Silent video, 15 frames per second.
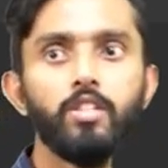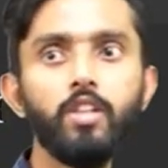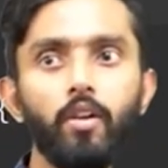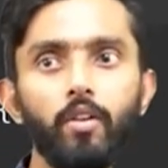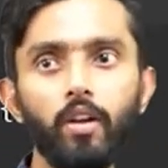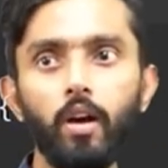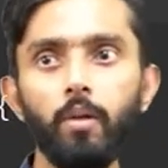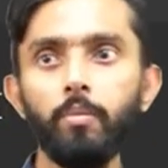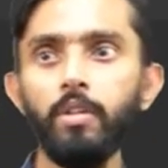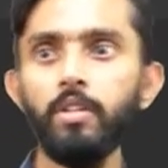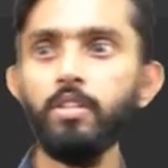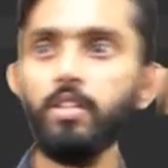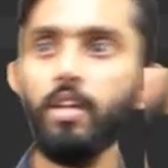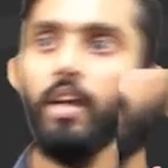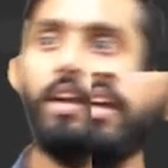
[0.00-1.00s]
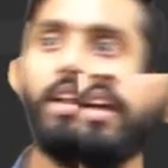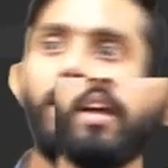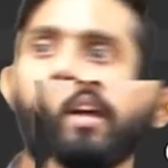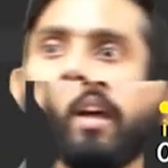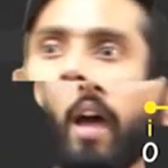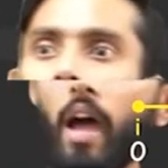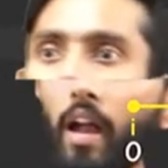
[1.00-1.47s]
I will come inside
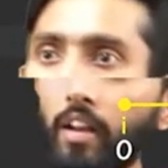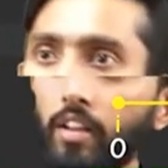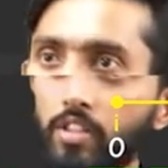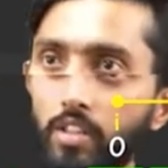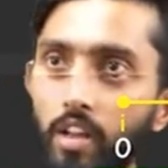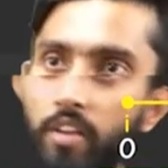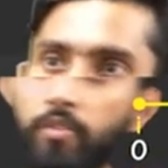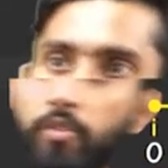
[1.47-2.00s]
and it's time